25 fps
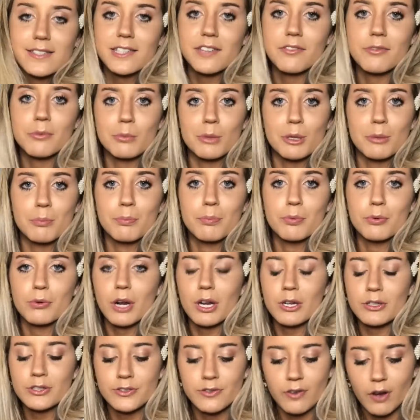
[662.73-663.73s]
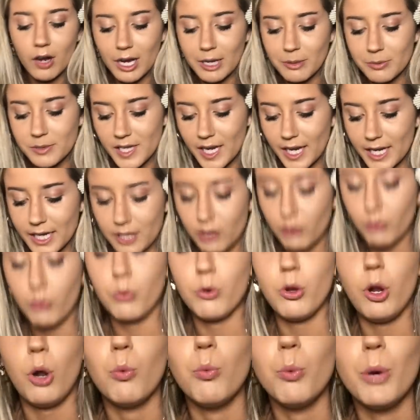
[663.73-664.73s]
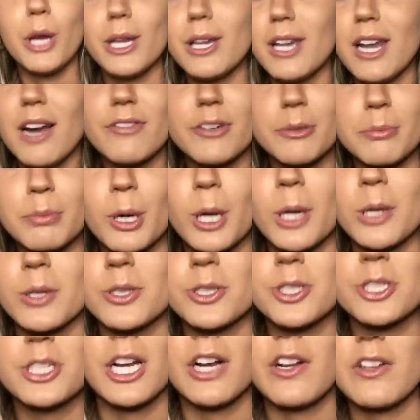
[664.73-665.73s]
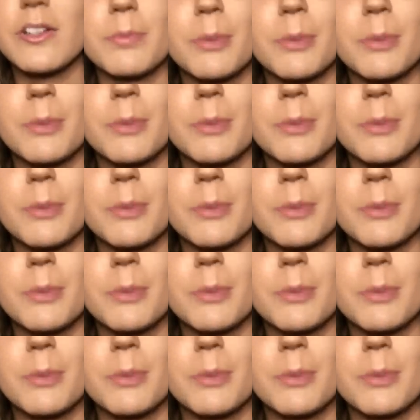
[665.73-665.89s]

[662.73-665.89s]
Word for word: giving me brunch vibes, and we love a brunch, girls